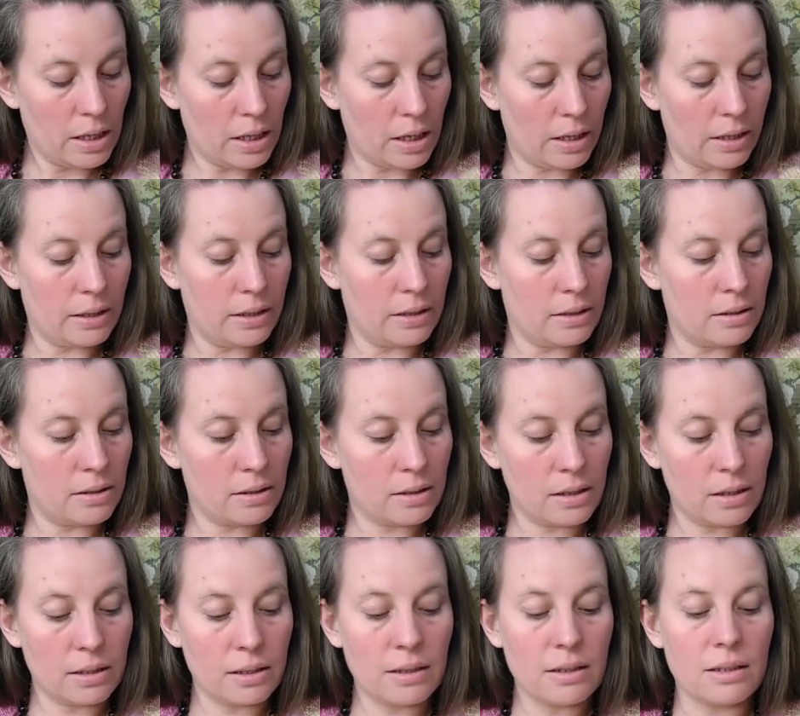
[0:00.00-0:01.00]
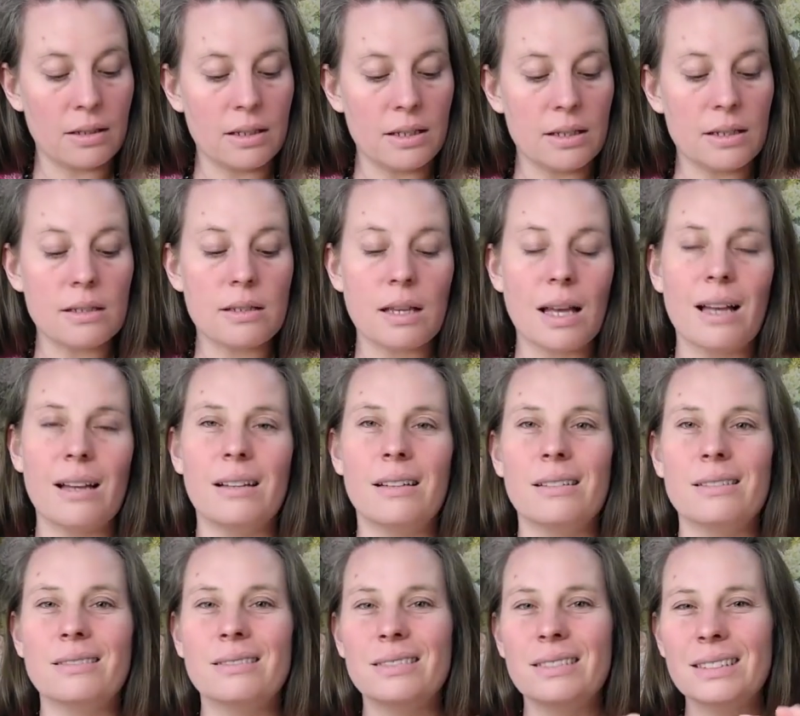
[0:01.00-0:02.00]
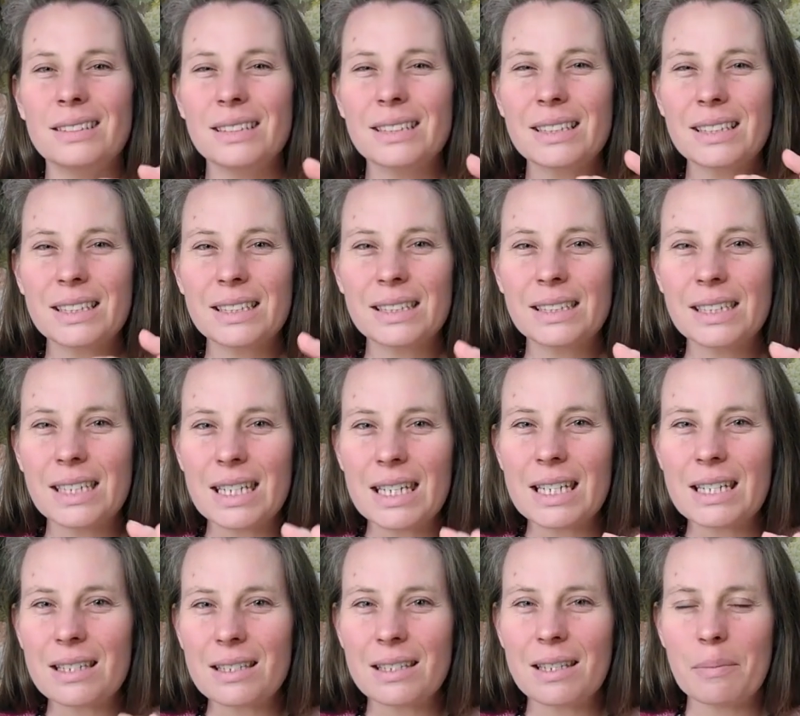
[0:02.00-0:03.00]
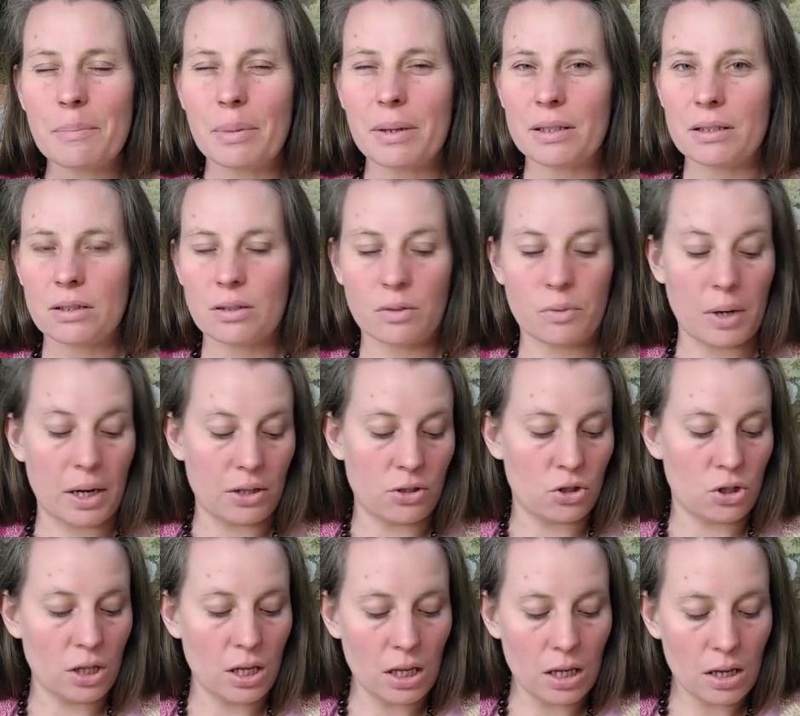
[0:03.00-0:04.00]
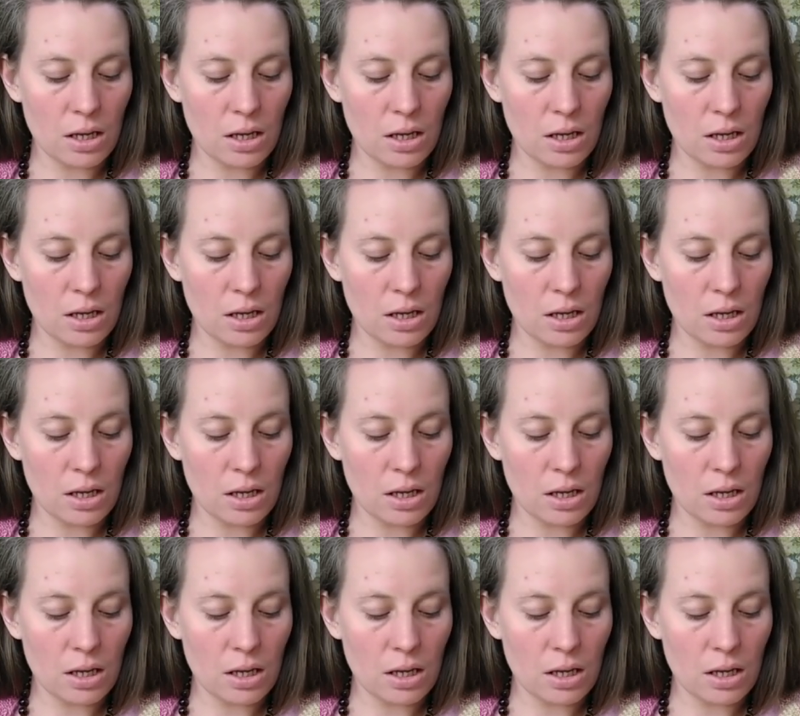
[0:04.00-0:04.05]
It is a teensy bit scratchy,